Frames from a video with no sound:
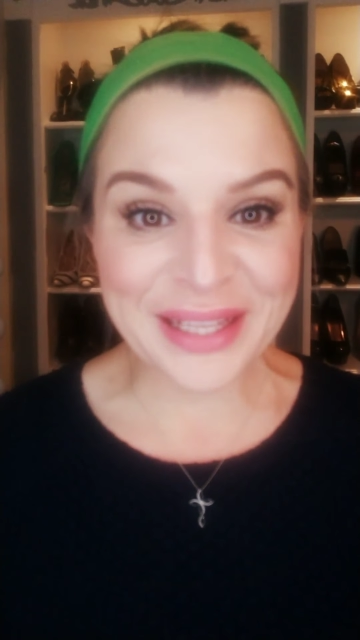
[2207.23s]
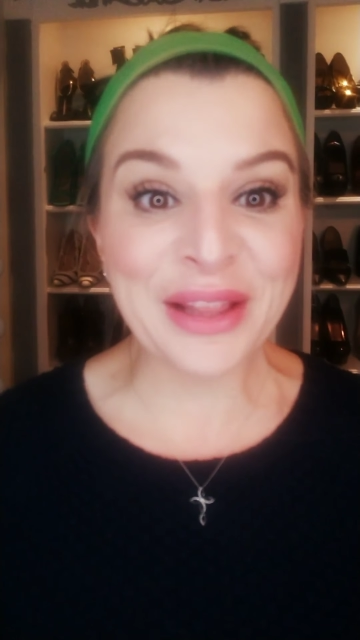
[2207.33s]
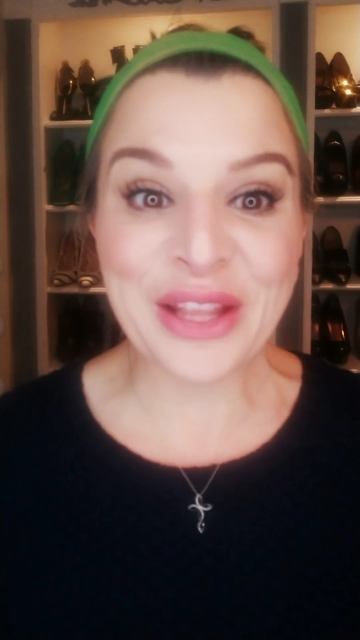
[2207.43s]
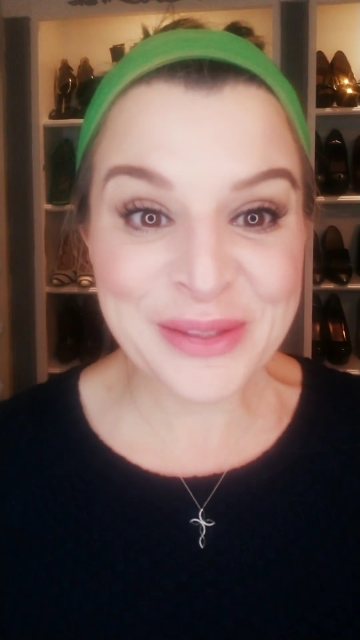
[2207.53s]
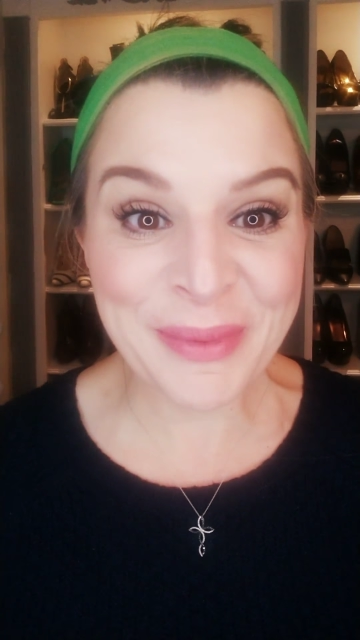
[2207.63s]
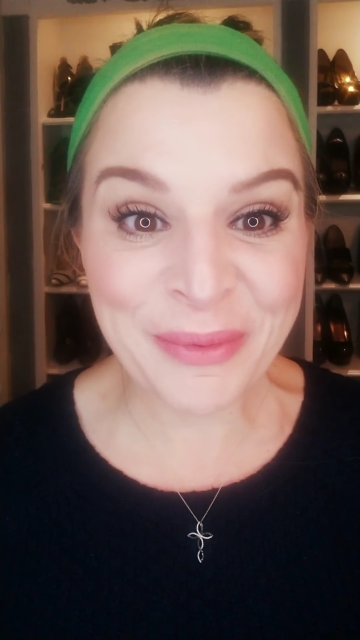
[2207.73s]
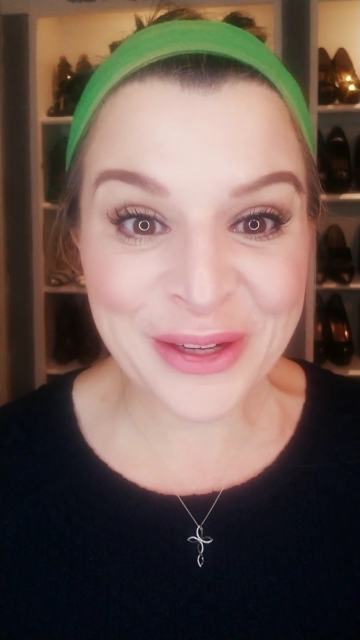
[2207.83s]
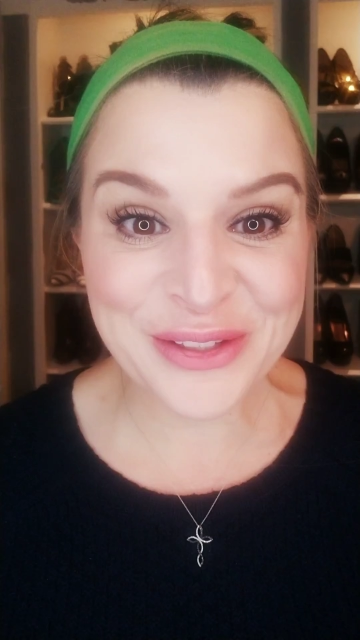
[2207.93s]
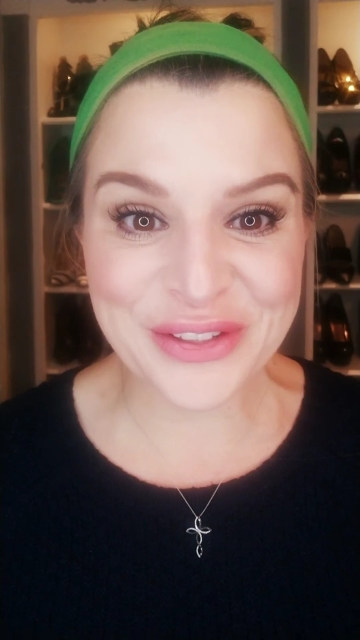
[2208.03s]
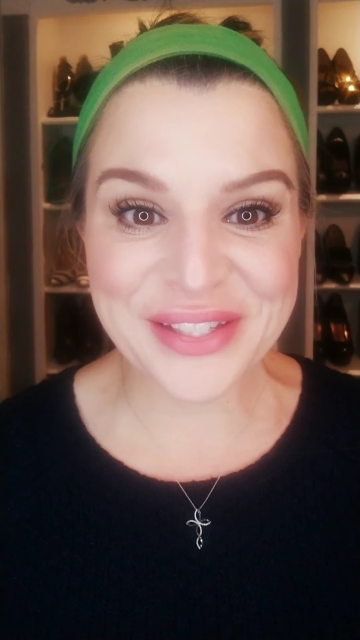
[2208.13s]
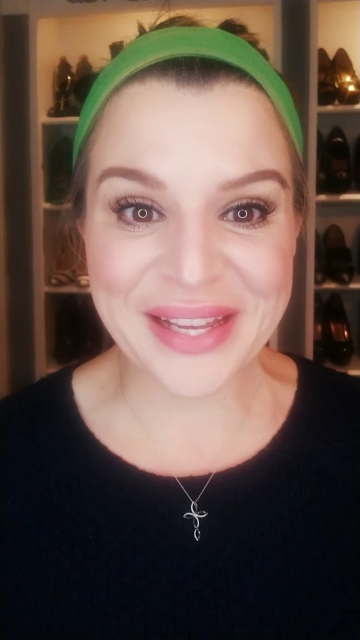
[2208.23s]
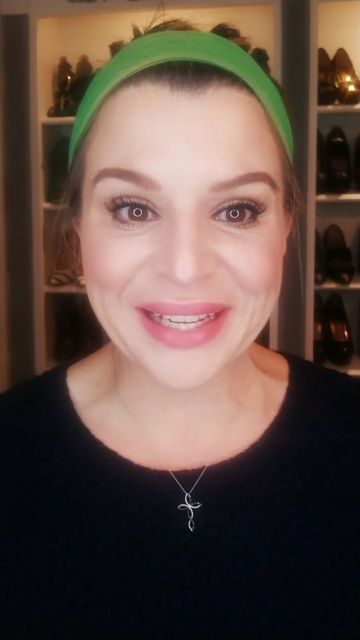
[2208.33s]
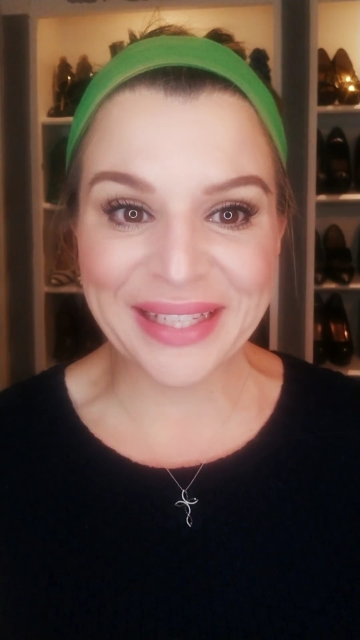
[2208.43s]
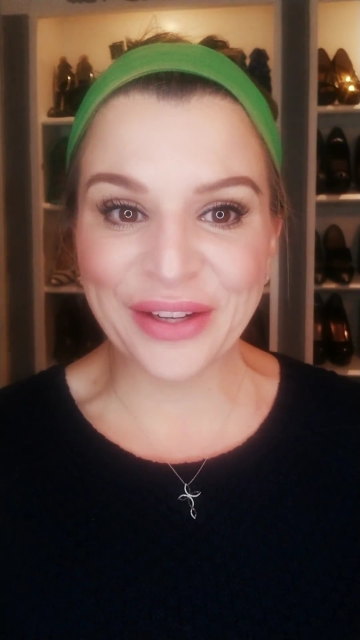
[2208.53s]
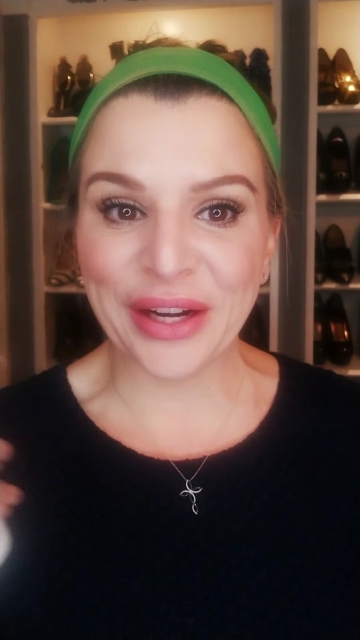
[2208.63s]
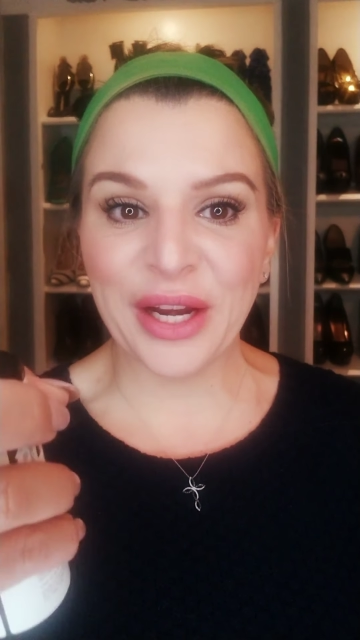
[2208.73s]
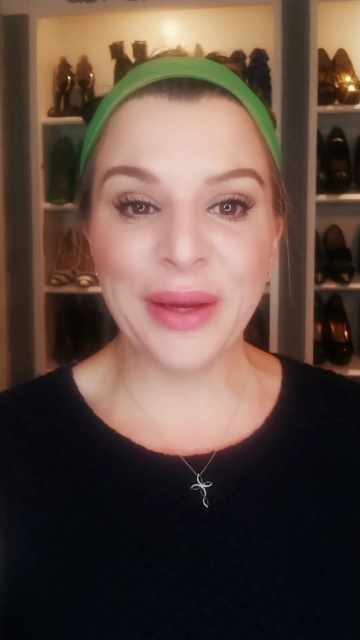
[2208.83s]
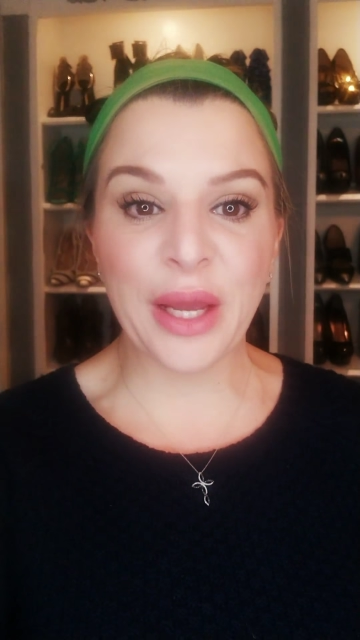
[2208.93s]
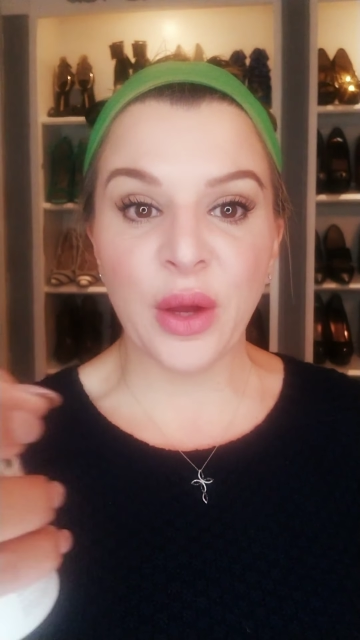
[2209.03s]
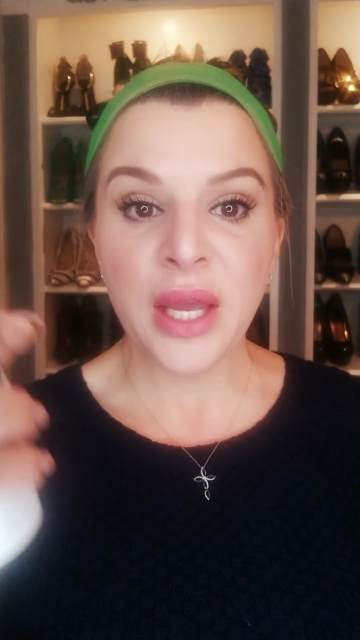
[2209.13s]
I lost my words for a second. All right, here
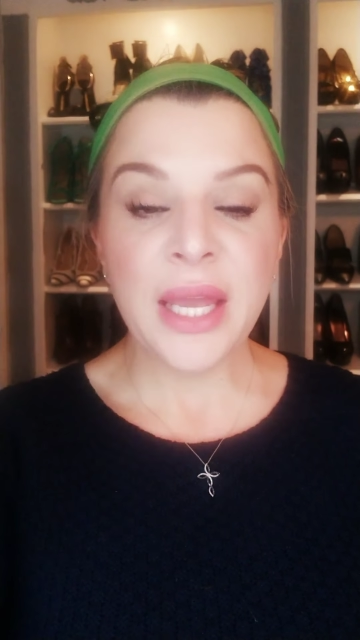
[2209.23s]
we go.